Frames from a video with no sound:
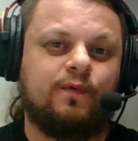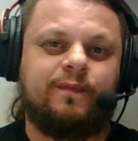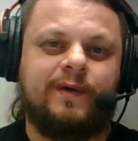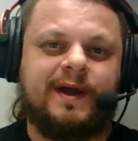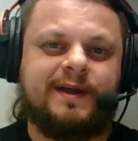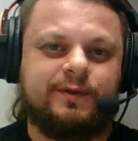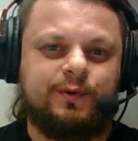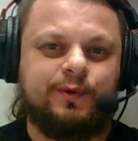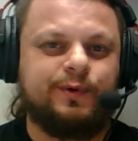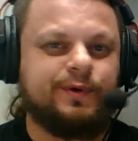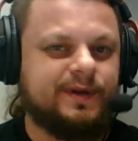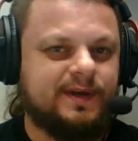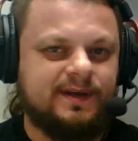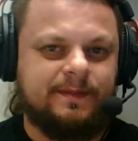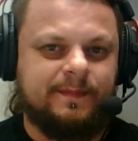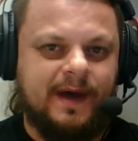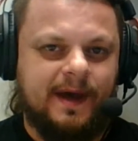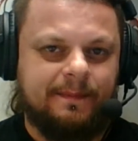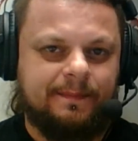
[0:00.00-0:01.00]
why do you need a
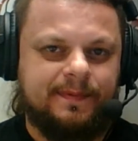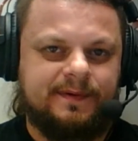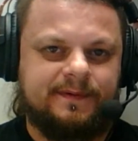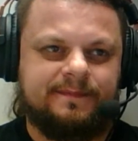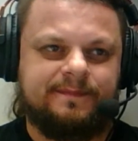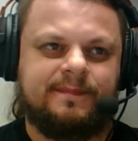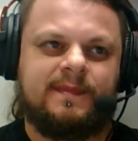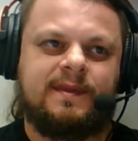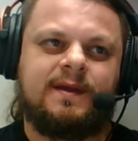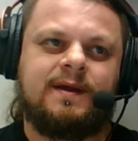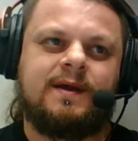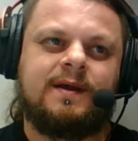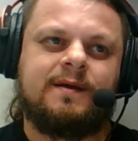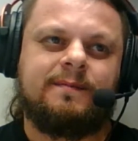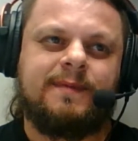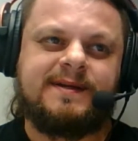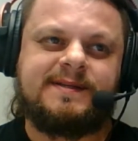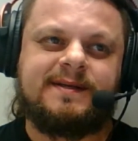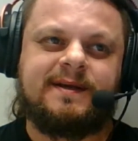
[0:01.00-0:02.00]
map?
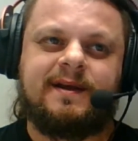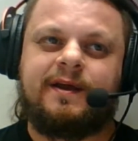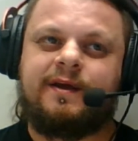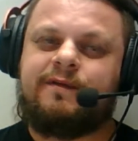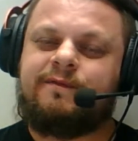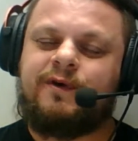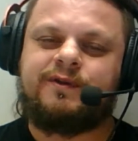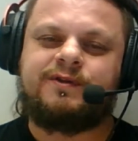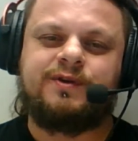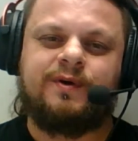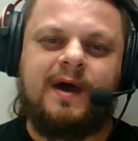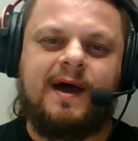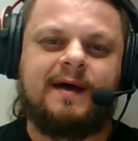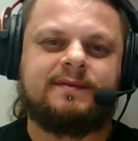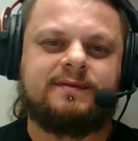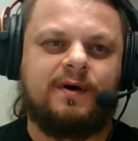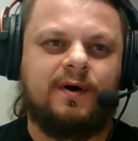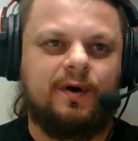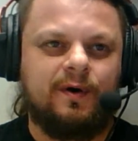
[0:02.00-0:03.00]
Basically, you want to
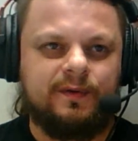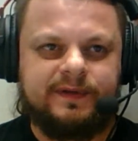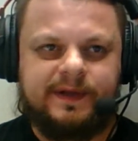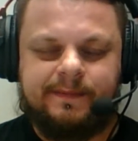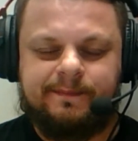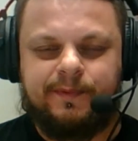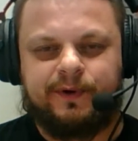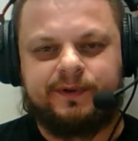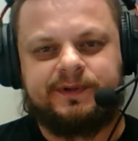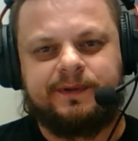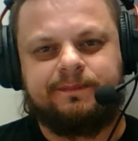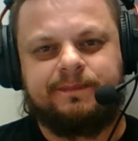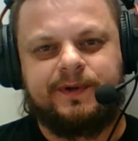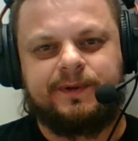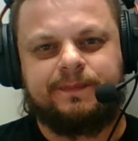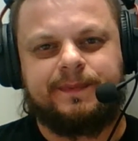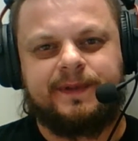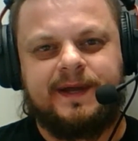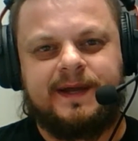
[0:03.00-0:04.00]
add all the important beer
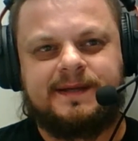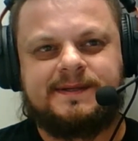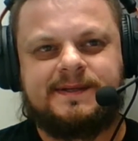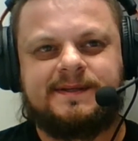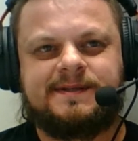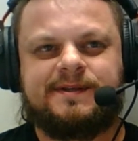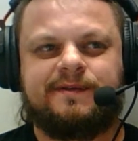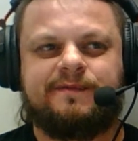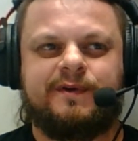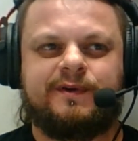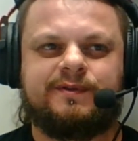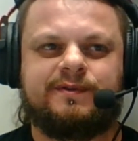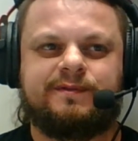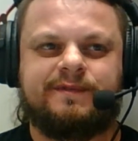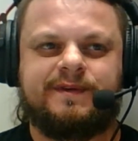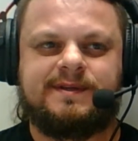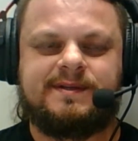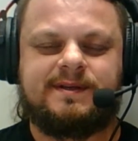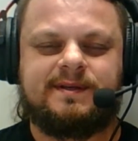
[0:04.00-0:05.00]
places you want to
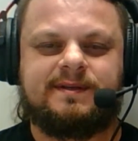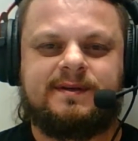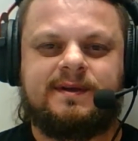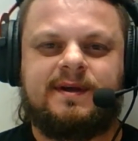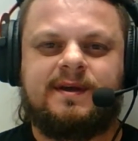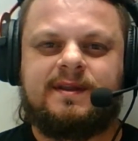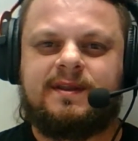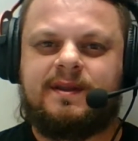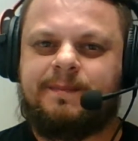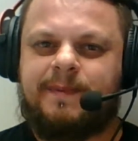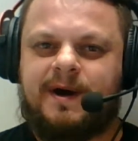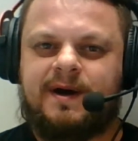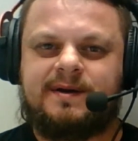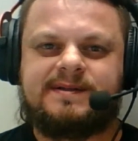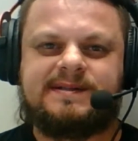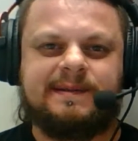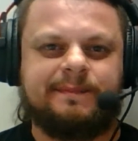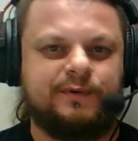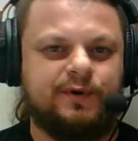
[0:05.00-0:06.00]
visit. The bars,
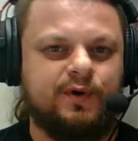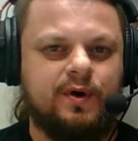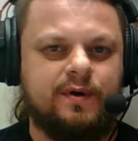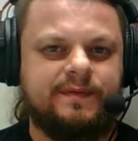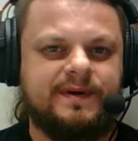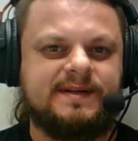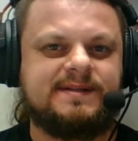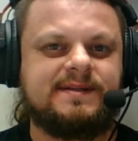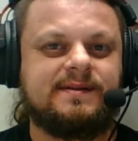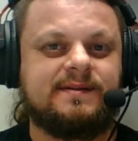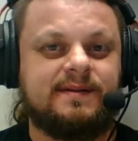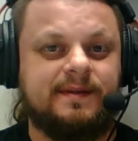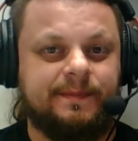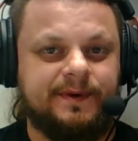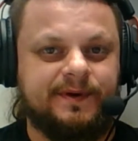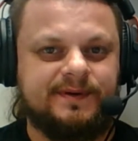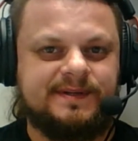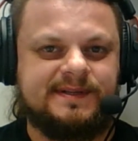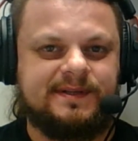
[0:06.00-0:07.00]
the breweries, the
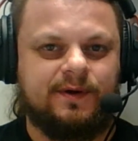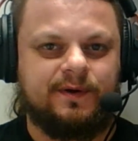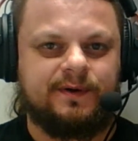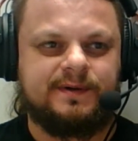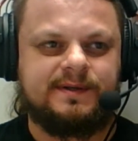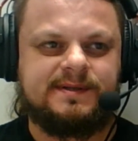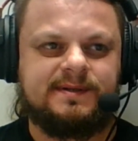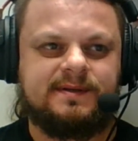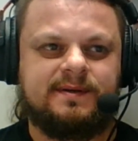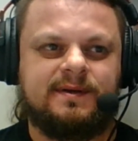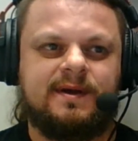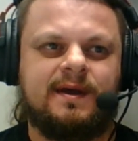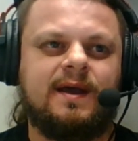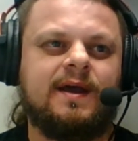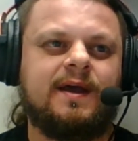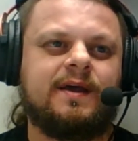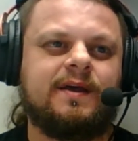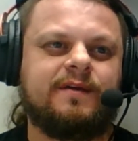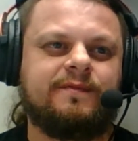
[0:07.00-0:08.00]
beer stores.
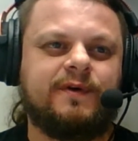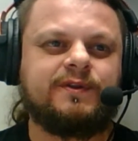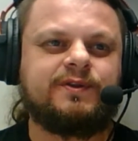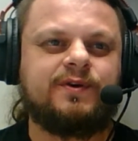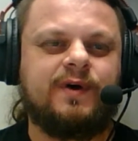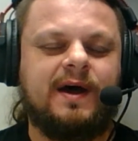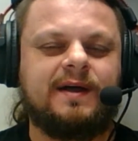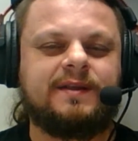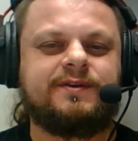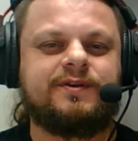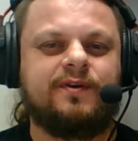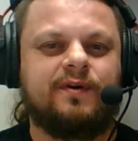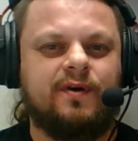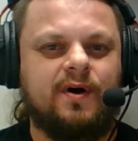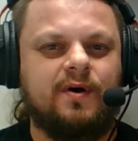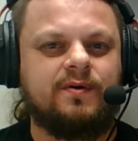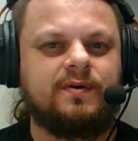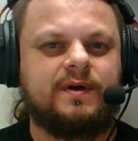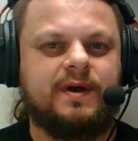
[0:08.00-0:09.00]
You want to add your
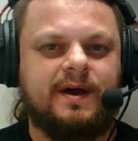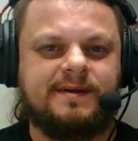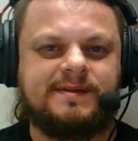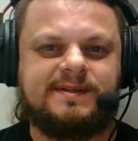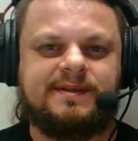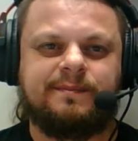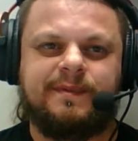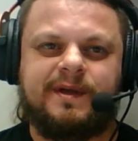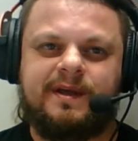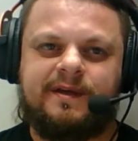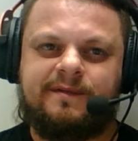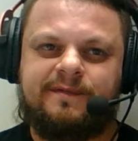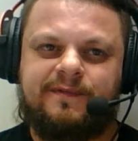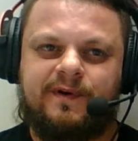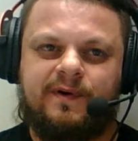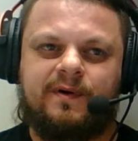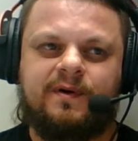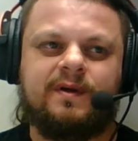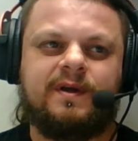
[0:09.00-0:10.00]
own custom
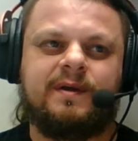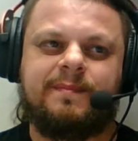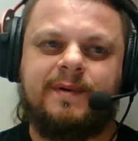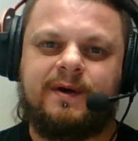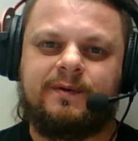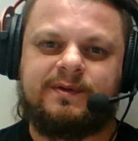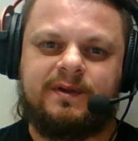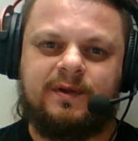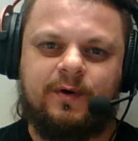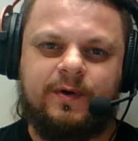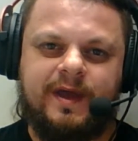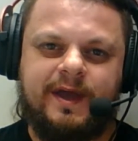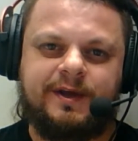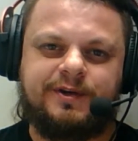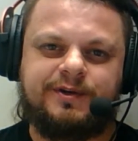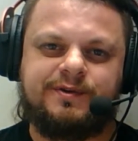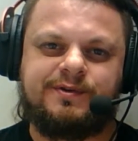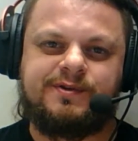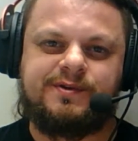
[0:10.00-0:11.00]
info about the
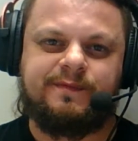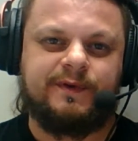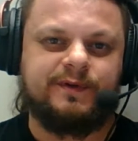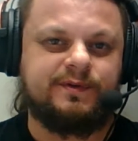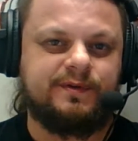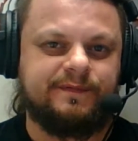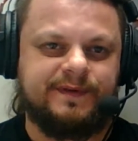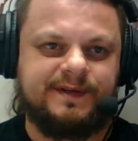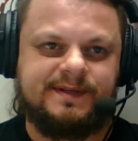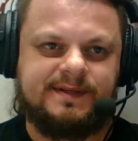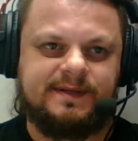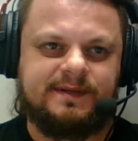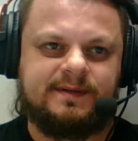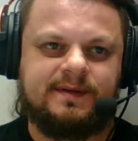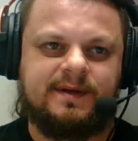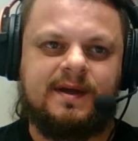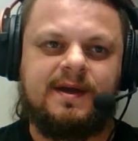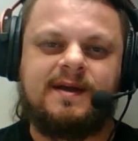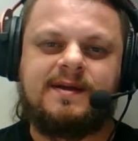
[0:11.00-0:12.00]
locations you want to visit,
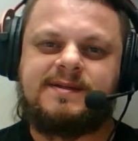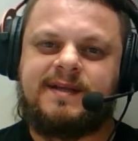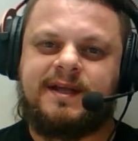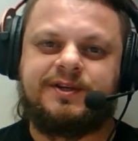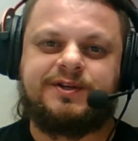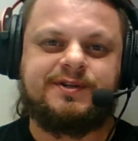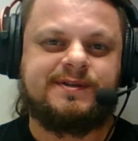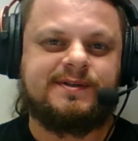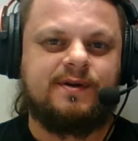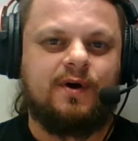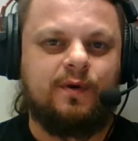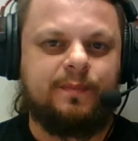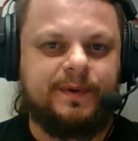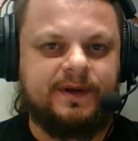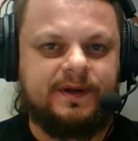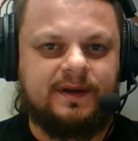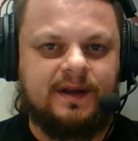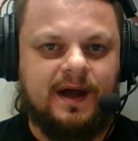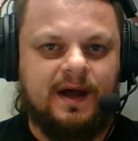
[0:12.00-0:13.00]
such as
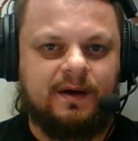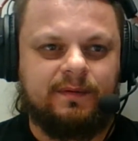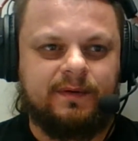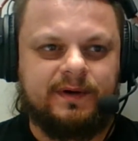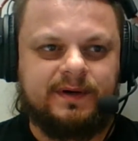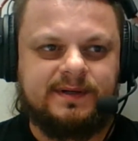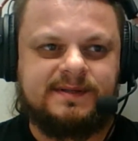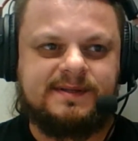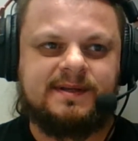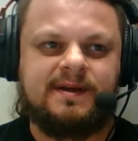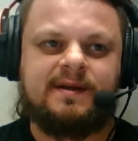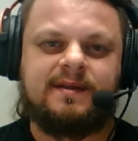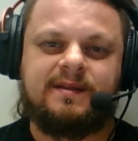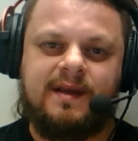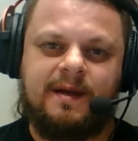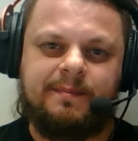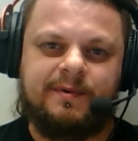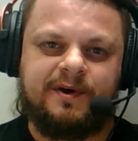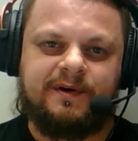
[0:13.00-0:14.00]
opening hours,
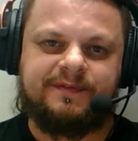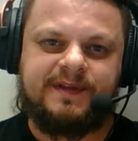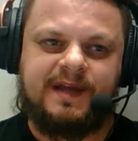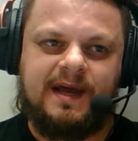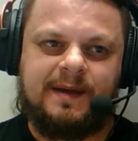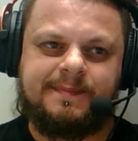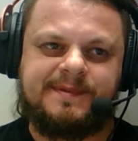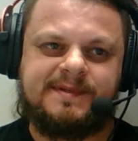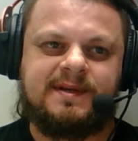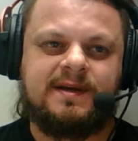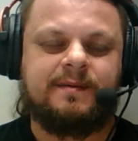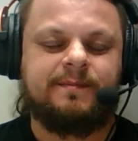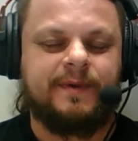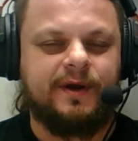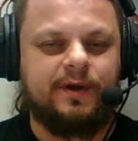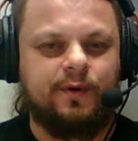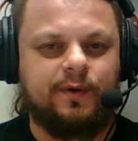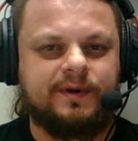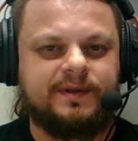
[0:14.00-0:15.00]
number of taps,
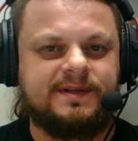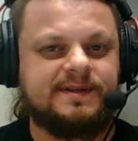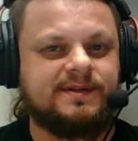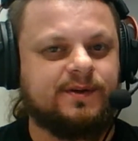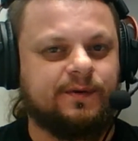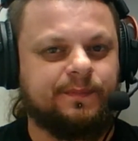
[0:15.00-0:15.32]
priorities, or